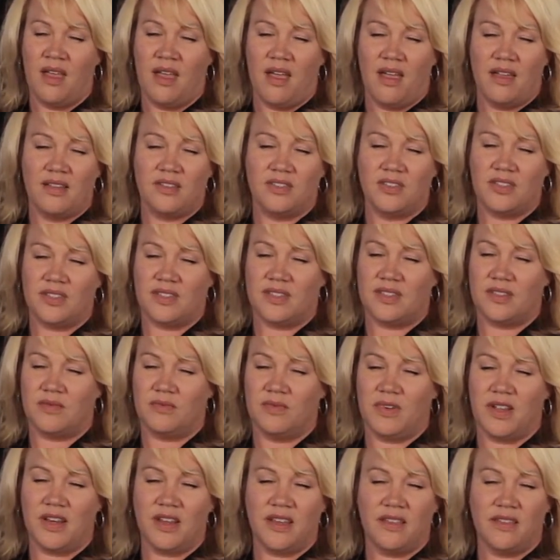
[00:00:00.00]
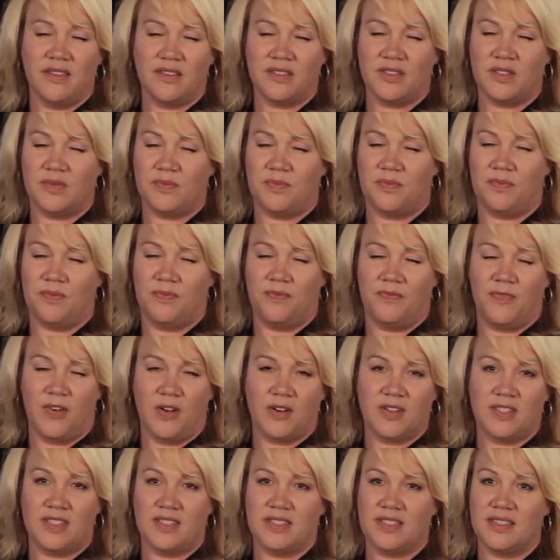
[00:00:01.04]
And just reading those
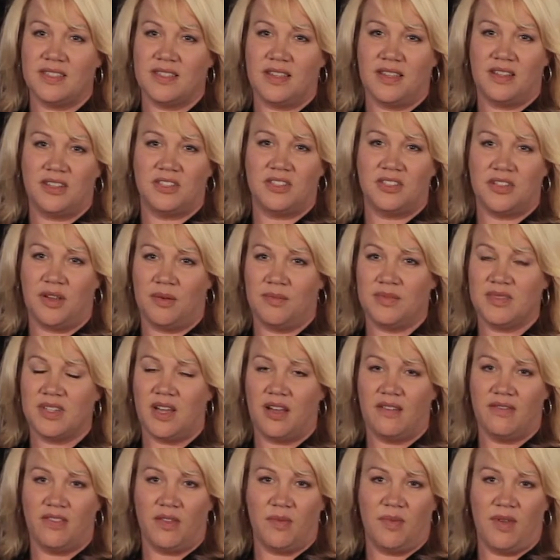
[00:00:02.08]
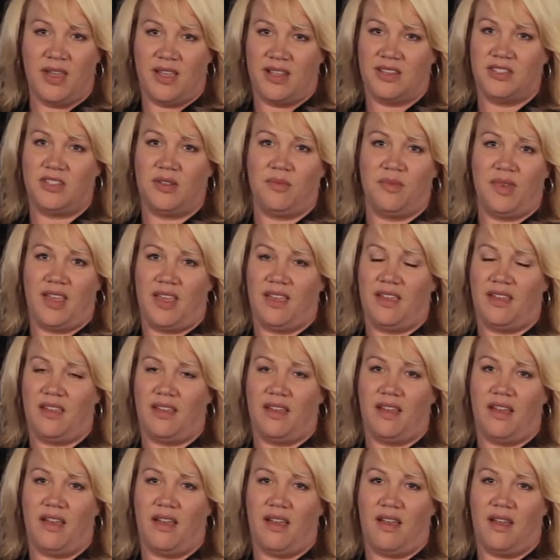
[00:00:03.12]
verses, they jumped off the page at me.
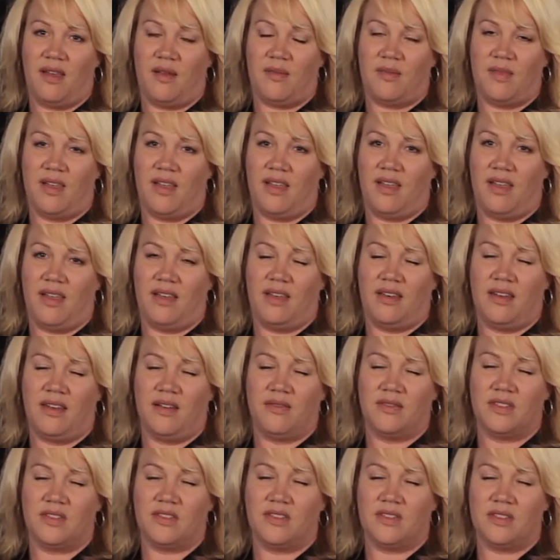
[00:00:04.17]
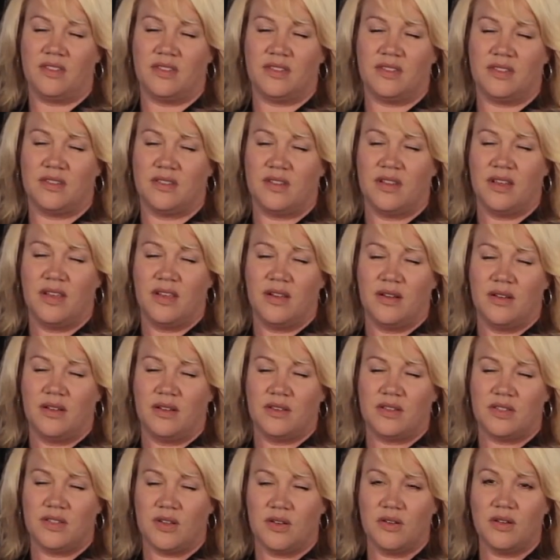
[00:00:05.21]
And I was just
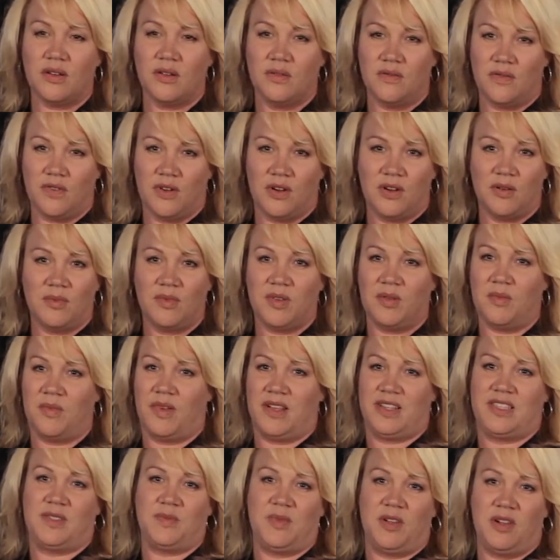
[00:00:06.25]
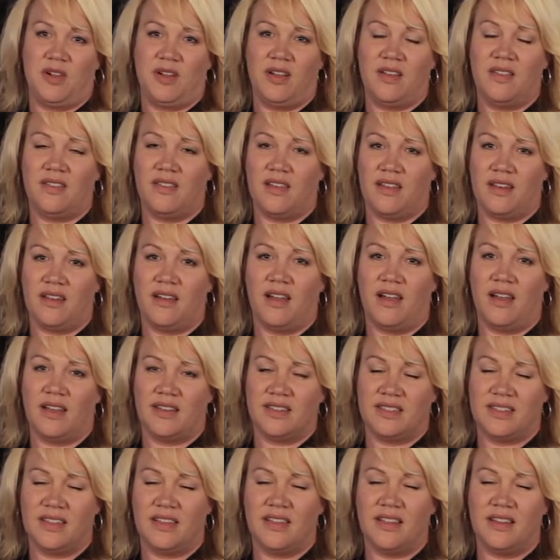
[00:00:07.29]
so confirmed in my spirit that
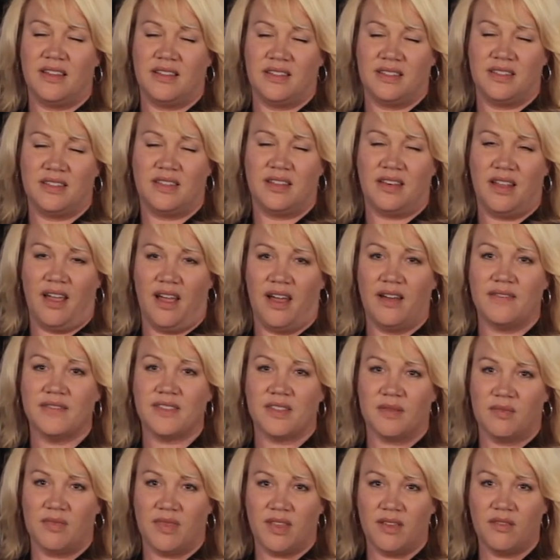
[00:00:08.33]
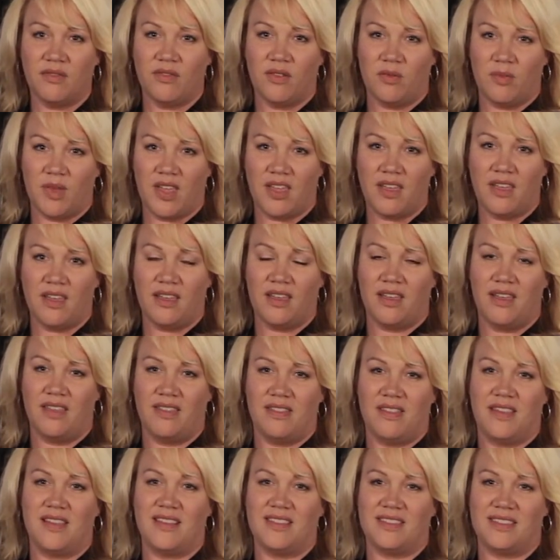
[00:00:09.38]
God did indeed have something for me
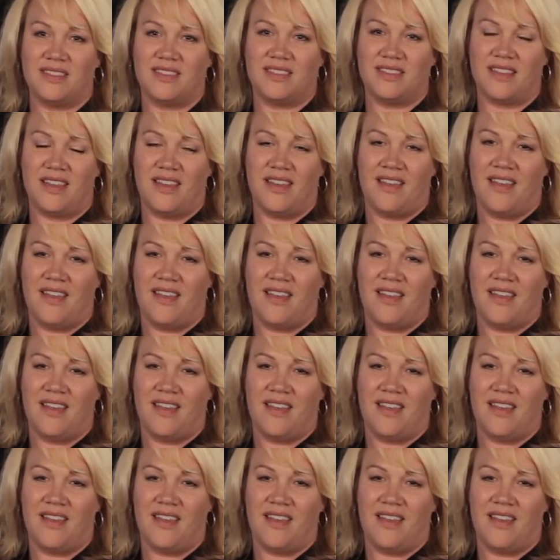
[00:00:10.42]
in this.